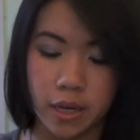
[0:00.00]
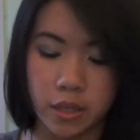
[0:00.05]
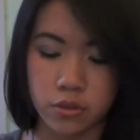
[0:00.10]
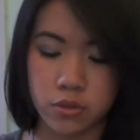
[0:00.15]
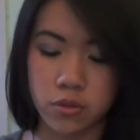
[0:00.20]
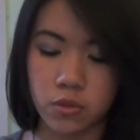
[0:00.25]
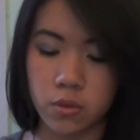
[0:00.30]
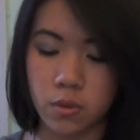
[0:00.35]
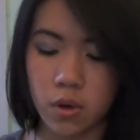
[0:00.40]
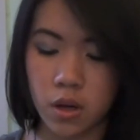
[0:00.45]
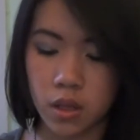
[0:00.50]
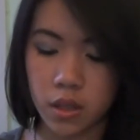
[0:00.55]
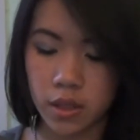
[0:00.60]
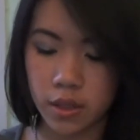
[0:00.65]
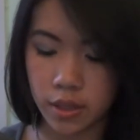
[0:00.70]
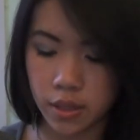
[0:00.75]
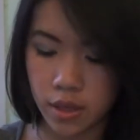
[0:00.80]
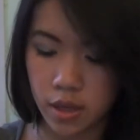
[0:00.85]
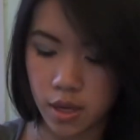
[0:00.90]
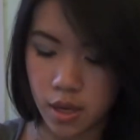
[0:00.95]
actual
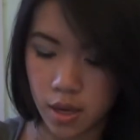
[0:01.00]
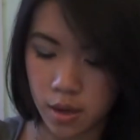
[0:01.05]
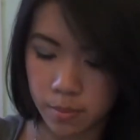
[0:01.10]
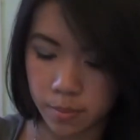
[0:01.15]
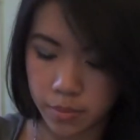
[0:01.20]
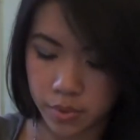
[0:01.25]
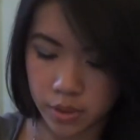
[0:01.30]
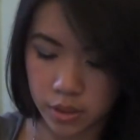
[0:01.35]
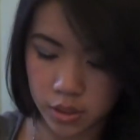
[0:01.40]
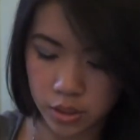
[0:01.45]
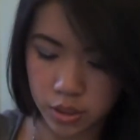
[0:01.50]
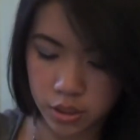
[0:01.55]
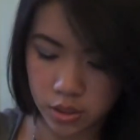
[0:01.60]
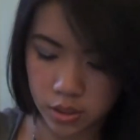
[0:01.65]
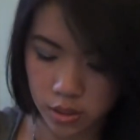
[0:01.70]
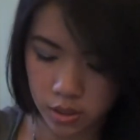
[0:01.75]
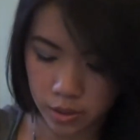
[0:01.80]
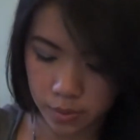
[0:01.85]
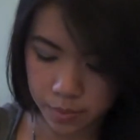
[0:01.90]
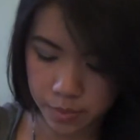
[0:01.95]
wallet, but this
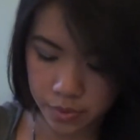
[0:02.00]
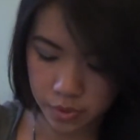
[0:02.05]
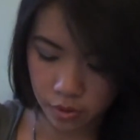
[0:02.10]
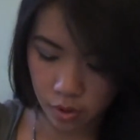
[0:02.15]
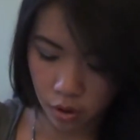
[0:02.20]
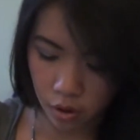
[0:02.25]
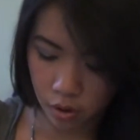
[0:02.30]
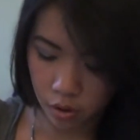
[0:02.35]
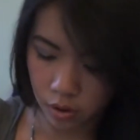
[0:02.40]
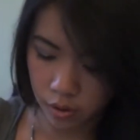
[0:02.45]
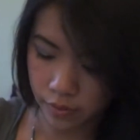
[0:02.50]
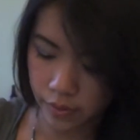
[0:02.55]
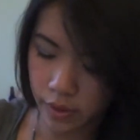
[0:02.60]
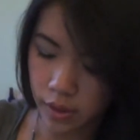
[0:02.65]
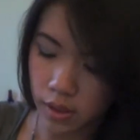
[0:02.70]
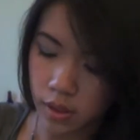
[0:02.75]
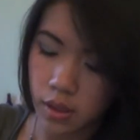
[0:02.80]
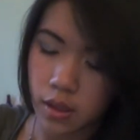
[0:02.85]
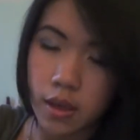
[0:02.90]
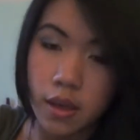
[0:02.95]
keeps all of
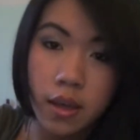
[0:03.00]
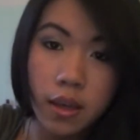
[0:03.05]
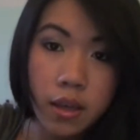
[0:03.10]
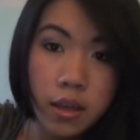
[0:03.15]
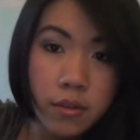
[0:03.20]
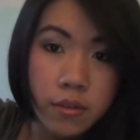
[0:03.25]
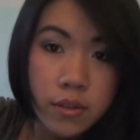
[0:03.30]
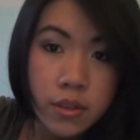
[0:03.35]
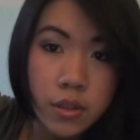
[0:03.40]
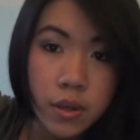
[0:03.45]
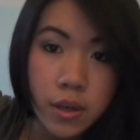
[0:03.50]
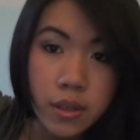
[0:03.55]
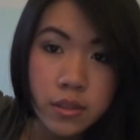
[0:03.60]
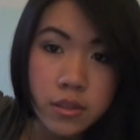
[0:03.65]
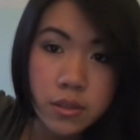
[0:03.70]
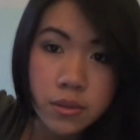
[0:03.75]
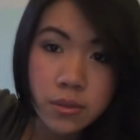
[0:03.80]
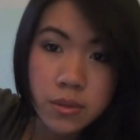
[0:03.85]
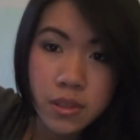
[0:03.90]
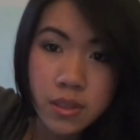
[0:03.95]
it, even though I
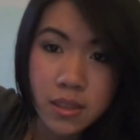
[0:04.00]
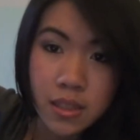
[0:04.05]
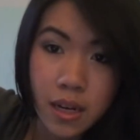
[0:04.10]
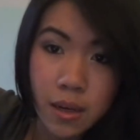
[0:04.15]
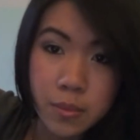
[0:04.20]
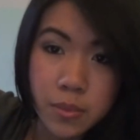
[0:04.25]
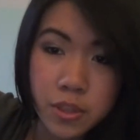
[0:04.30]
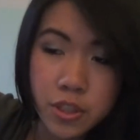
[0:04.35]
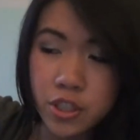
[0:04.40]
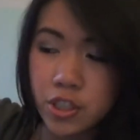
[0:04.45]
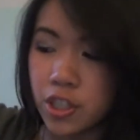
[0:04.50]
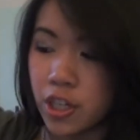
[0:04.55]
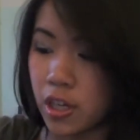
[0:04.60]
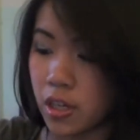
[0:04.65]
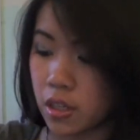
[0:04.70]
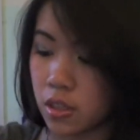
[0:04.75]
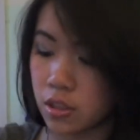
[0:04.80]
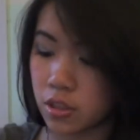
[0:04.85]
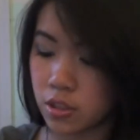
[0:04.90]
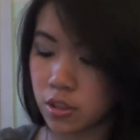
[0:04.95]
don't need that much
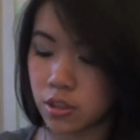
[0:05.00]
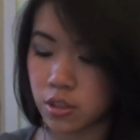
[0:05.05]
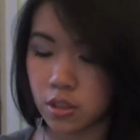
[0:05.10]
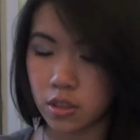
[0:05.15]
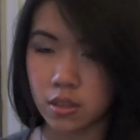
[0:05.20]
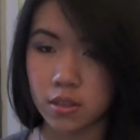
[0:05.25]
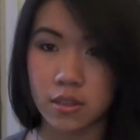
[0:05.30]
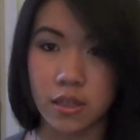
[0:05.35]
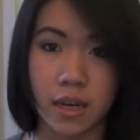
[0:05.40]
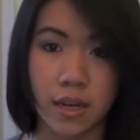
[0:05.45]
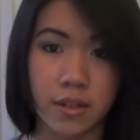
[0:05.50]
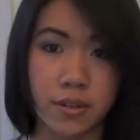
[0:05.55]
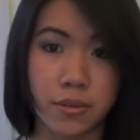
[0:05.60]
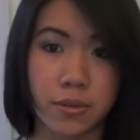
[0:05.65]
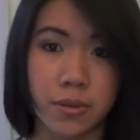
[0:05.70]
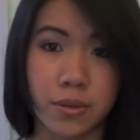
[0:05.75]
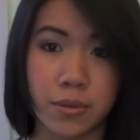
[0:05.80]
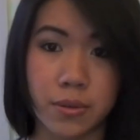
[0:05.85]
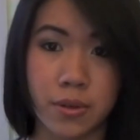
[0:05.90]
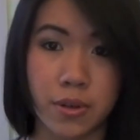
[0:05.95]
change because I
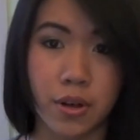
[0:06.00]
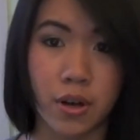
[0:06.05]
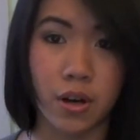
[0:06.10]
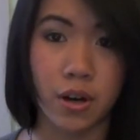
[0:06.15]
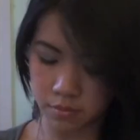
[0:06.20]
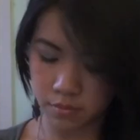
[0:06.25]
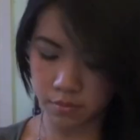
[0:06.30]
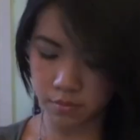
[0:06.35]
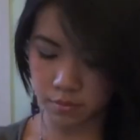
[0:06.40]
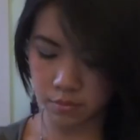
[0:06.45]
don't own a car.